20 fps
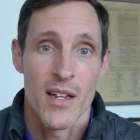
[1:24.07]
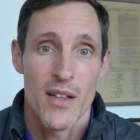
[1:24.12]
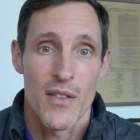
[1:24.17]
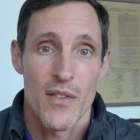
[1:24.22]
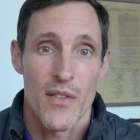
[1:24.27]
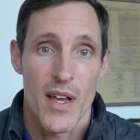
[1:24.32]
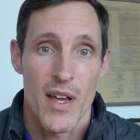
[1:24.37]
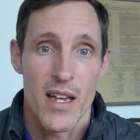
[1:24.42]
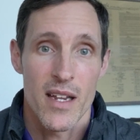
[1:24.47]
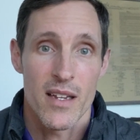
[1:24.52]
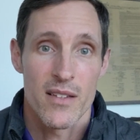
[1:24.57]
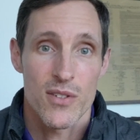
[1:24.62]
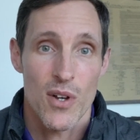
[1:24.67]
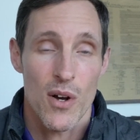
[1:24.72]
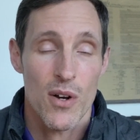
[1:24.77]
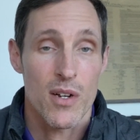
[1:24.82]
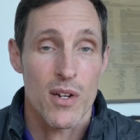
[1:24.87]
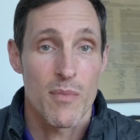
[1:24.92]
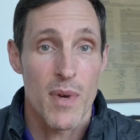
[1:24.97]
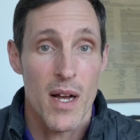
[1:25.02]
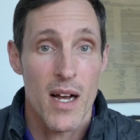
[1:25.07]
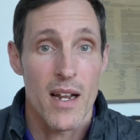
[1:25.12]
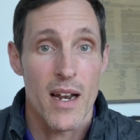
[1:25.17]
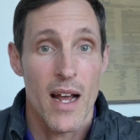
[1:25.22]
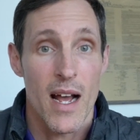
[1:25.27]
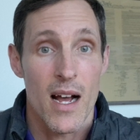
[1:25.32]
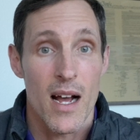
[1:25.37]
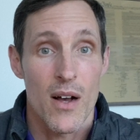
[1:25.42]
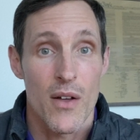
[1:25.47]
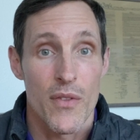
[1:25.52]
they talk about
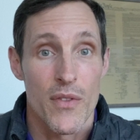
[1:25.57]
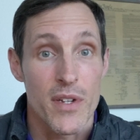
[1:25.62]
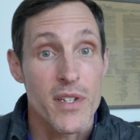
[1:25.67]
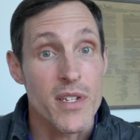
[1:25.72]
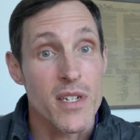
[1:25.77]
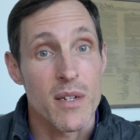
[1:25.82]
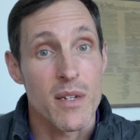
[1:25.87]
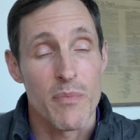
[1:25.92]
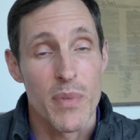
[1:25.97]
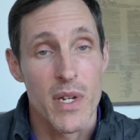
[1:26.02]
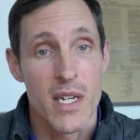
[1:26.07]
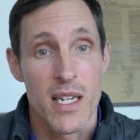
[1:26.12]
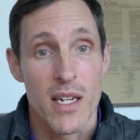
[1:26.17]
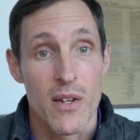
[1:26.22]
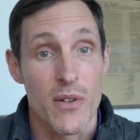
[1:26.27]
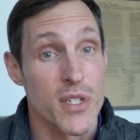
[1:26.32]
how this is a big deal.